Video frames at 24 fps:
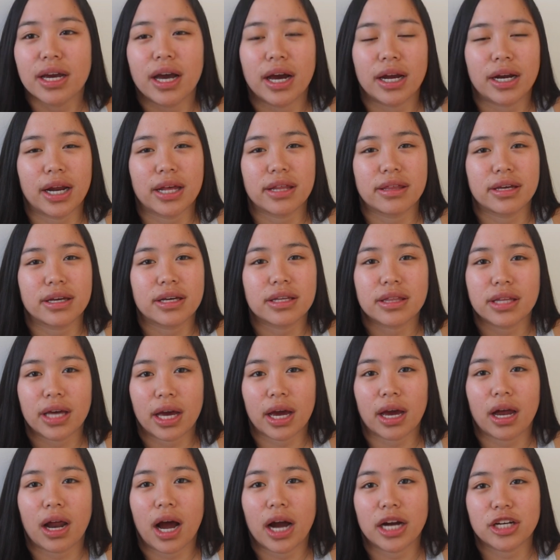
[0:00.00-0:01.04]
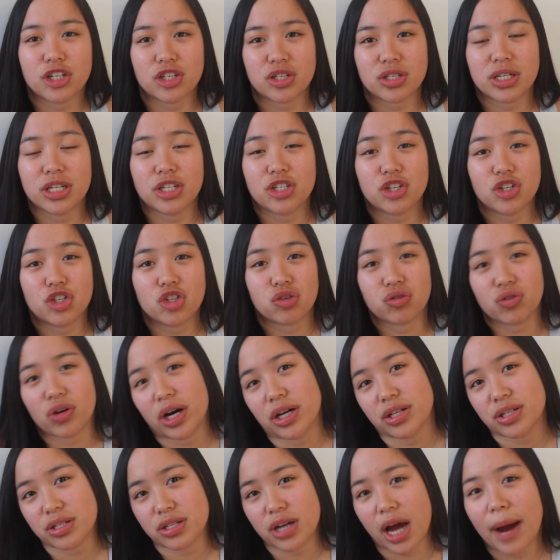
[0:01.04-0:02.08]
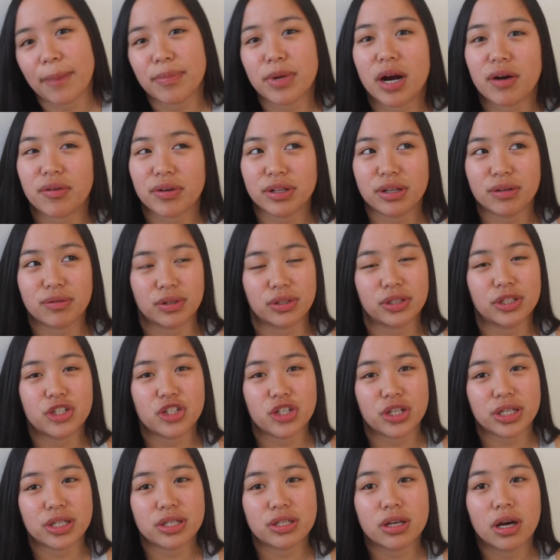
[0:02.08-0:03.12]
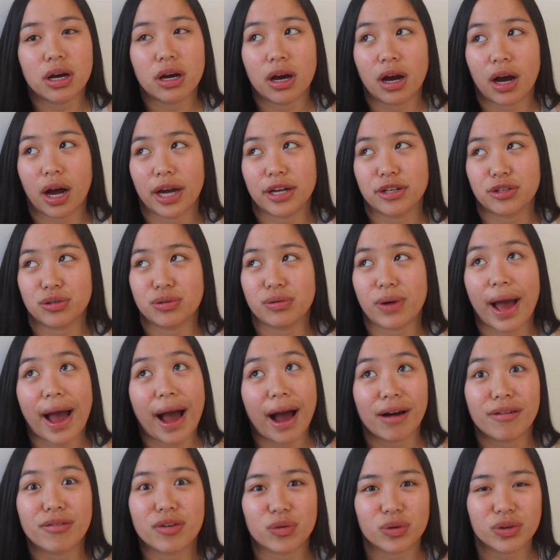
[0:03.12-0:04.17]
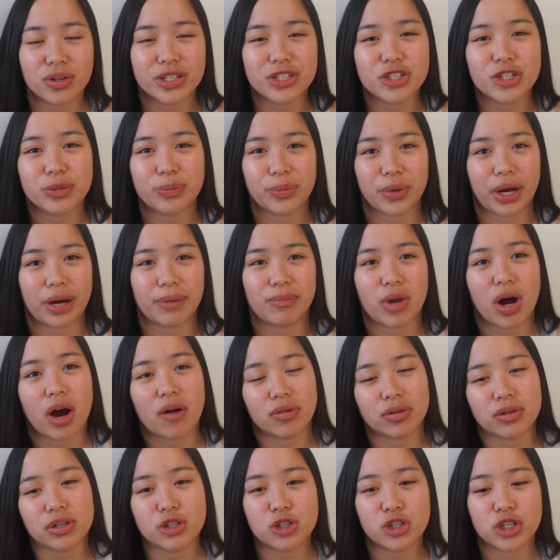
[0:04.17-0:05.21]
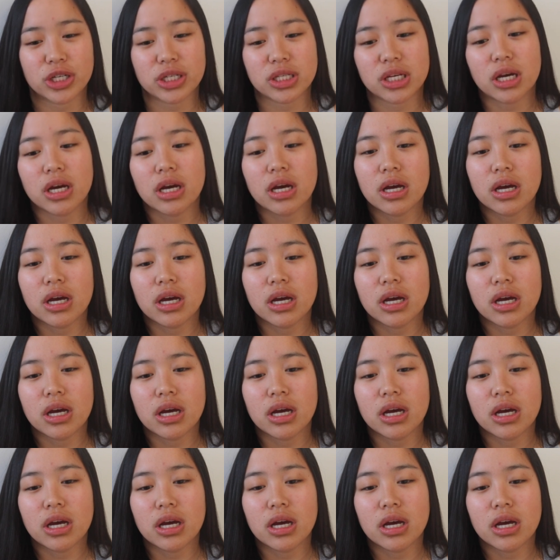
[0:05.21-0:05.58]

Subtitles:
And I think that I just need to trust. I'm not really religious. I do have a religion, but I'm not religious.